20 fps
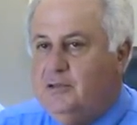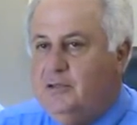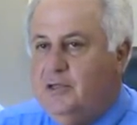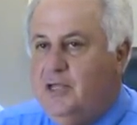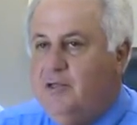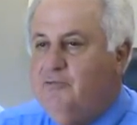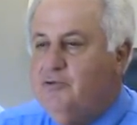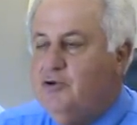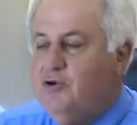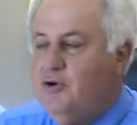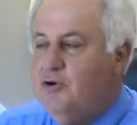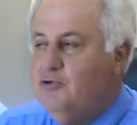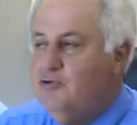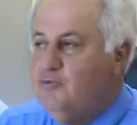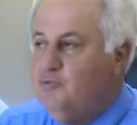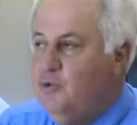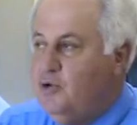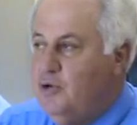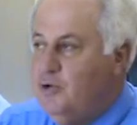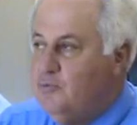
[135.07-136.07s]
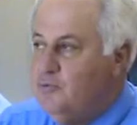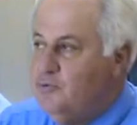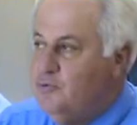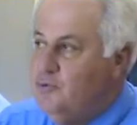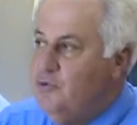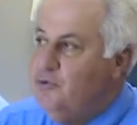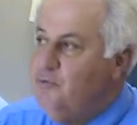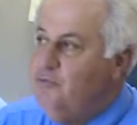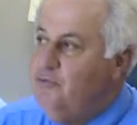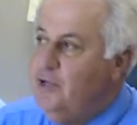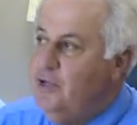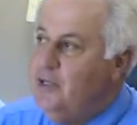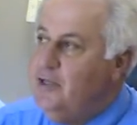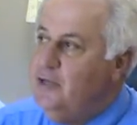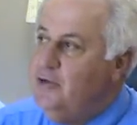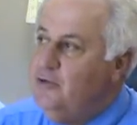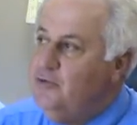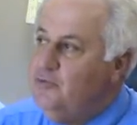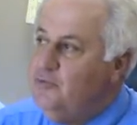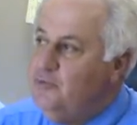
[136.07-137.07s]
Even Kurt Smart was doing fairly
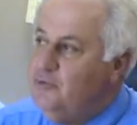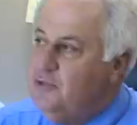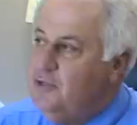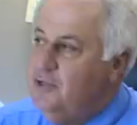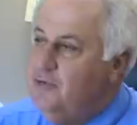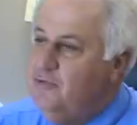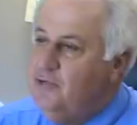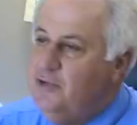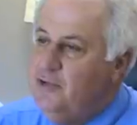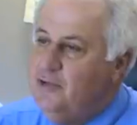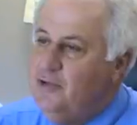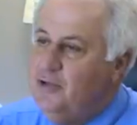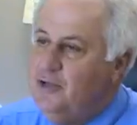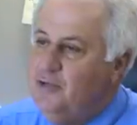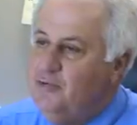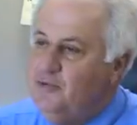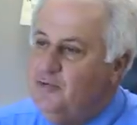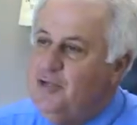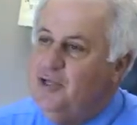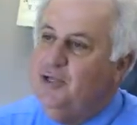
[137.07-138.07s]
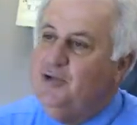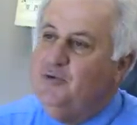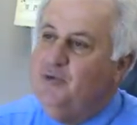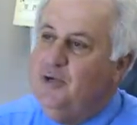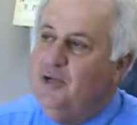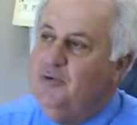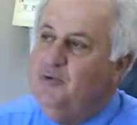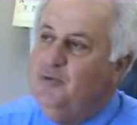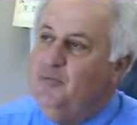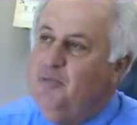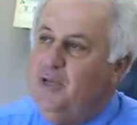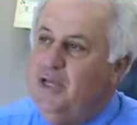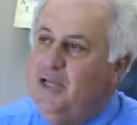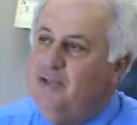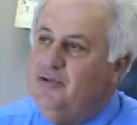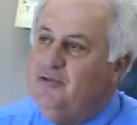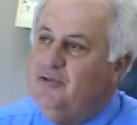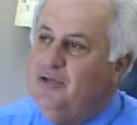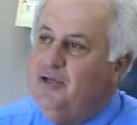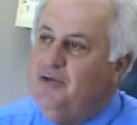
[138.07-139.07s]
wholesome stuff. He thought he was getting away with
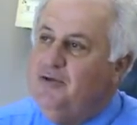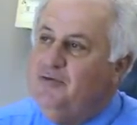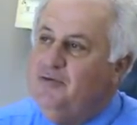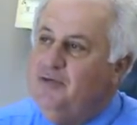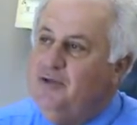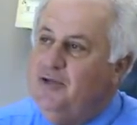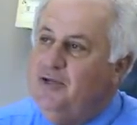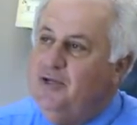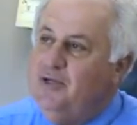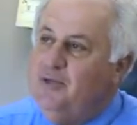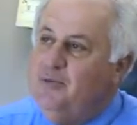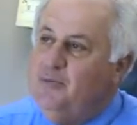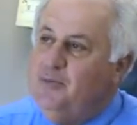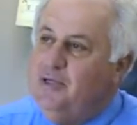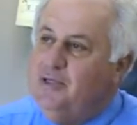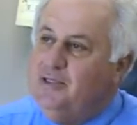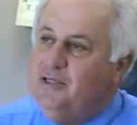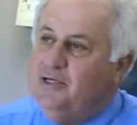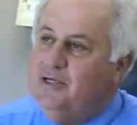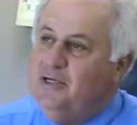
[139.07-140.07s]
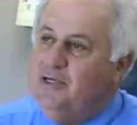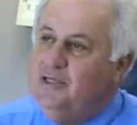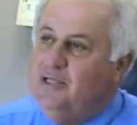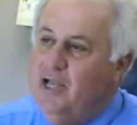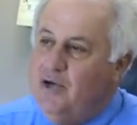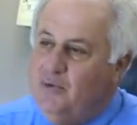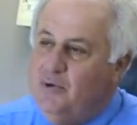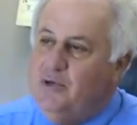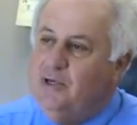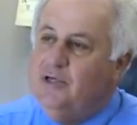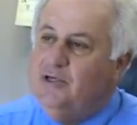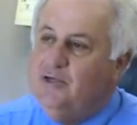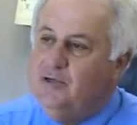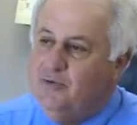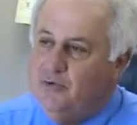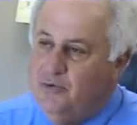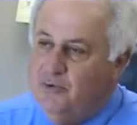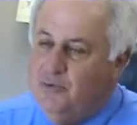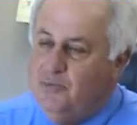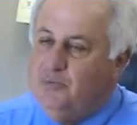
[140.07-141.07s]
bad stuff. But y'all were a
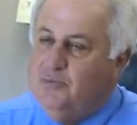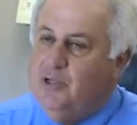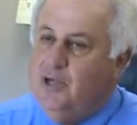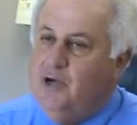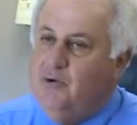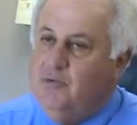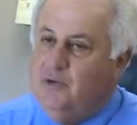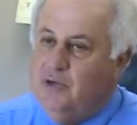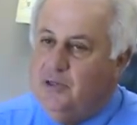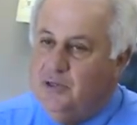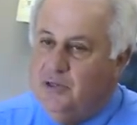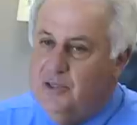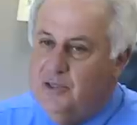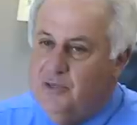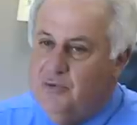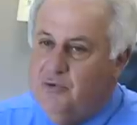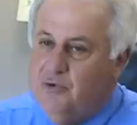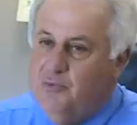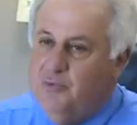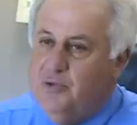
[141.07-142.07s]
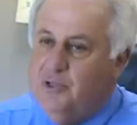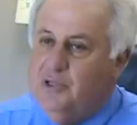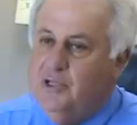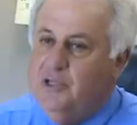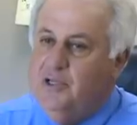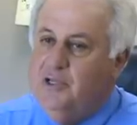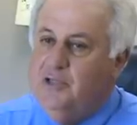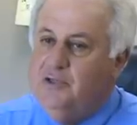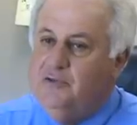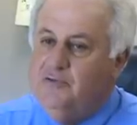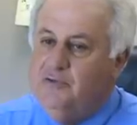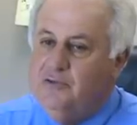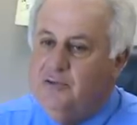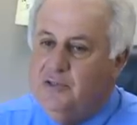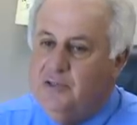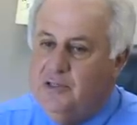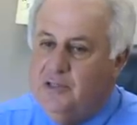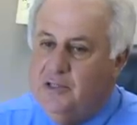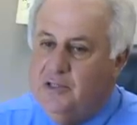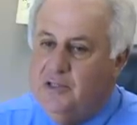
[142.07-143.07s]
good group. Y'all were a good group of kids.
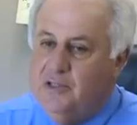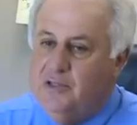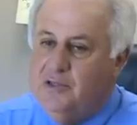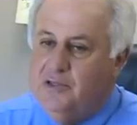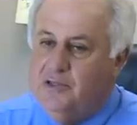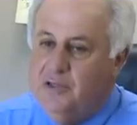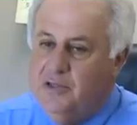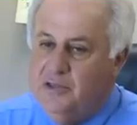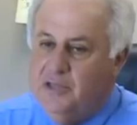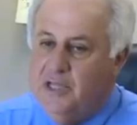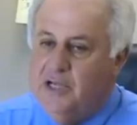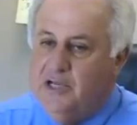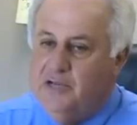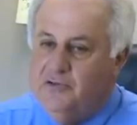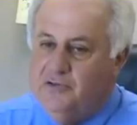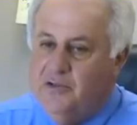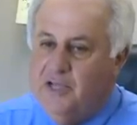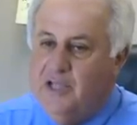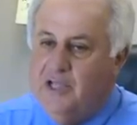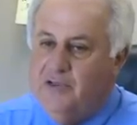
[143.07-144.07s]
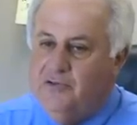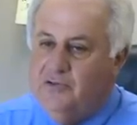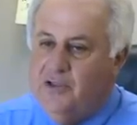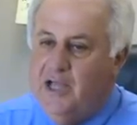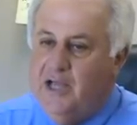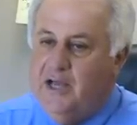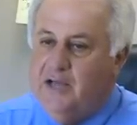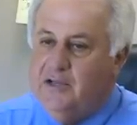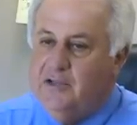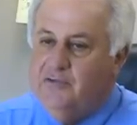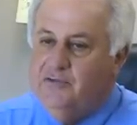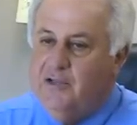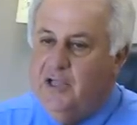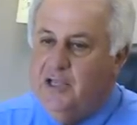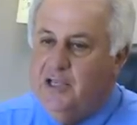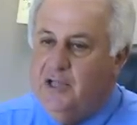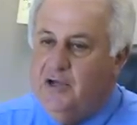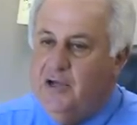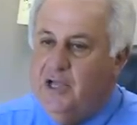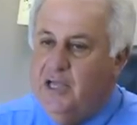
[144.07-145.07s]
The thing that stands out is
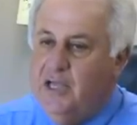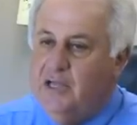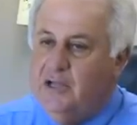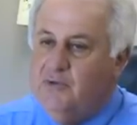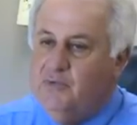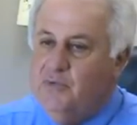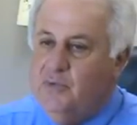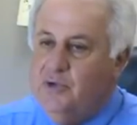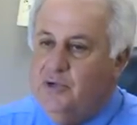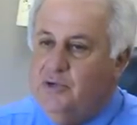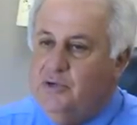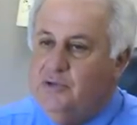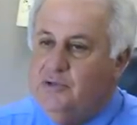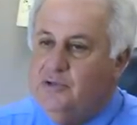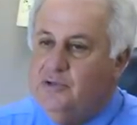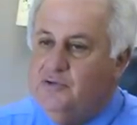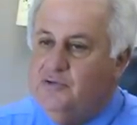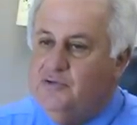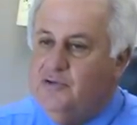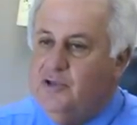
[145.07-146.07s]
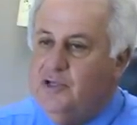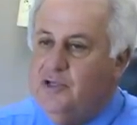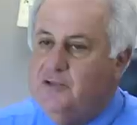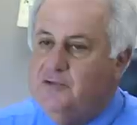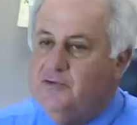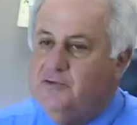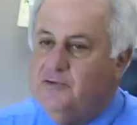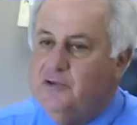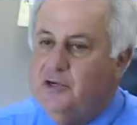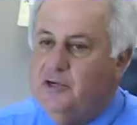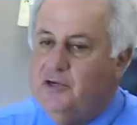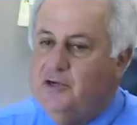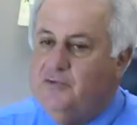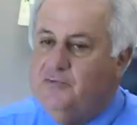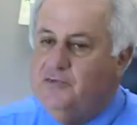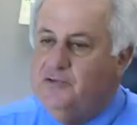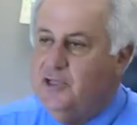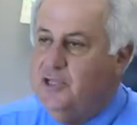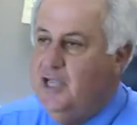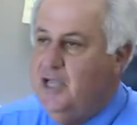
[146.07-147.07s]
that y'all had a real sense
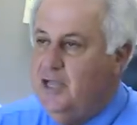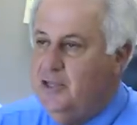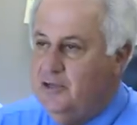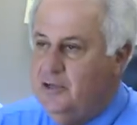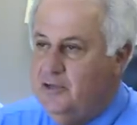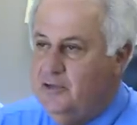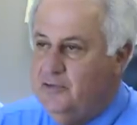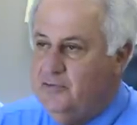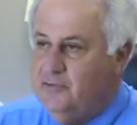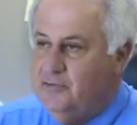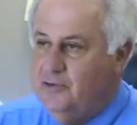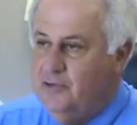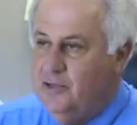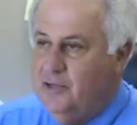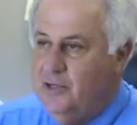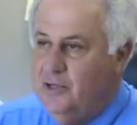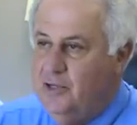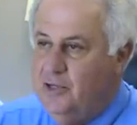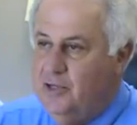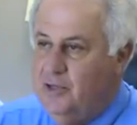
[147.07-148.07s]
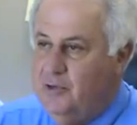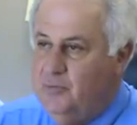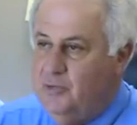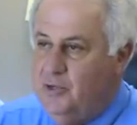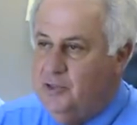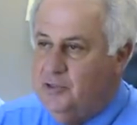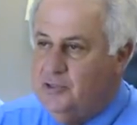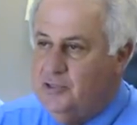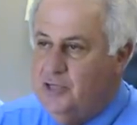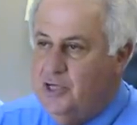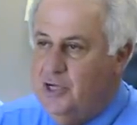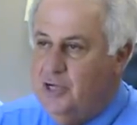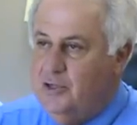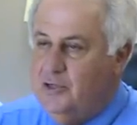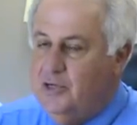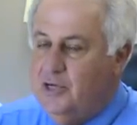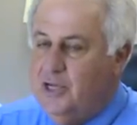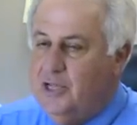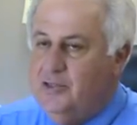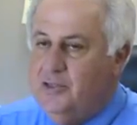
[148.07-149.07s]
of togetherness amongst
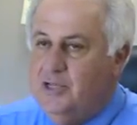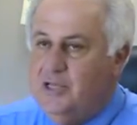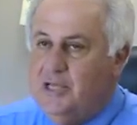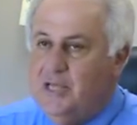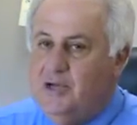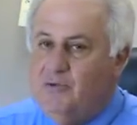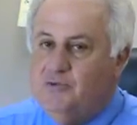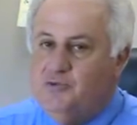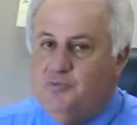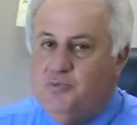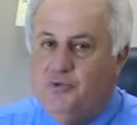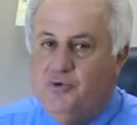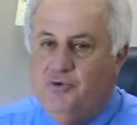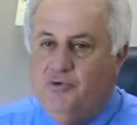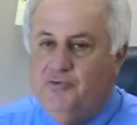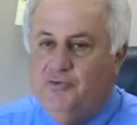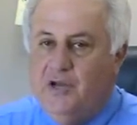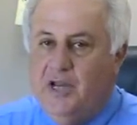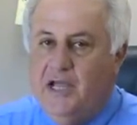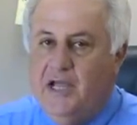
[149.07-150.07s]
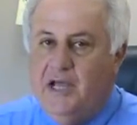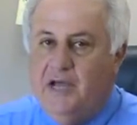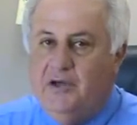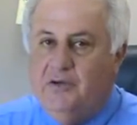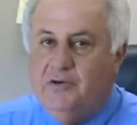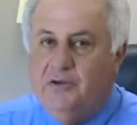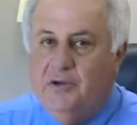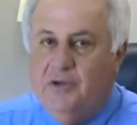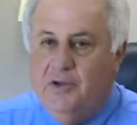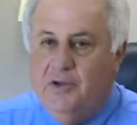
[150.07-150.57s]
y'all, and I think that was proven out